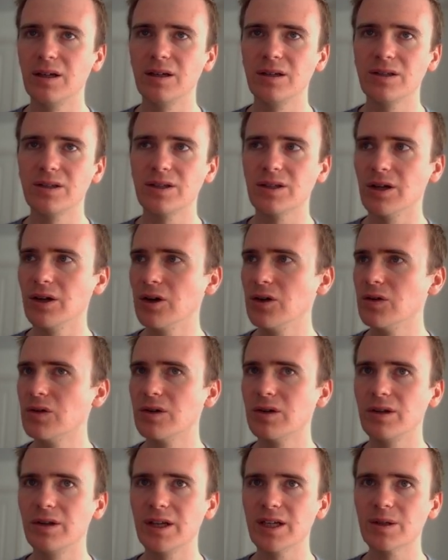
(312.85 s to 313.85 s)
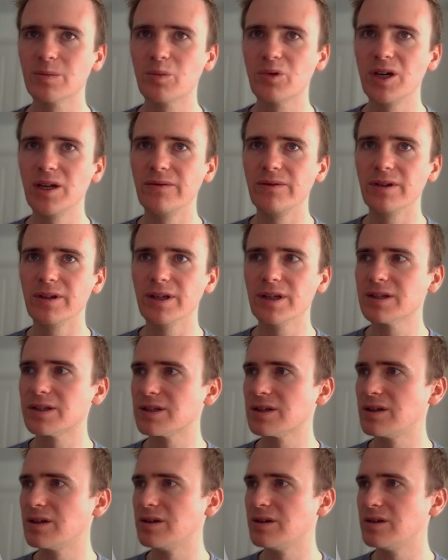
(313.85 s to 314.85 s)
So let's preview
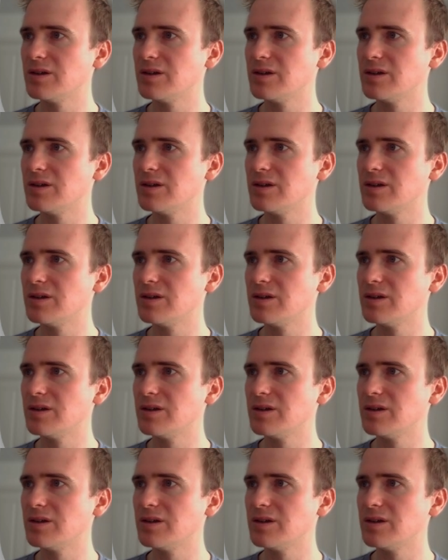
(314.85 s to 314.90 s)
this.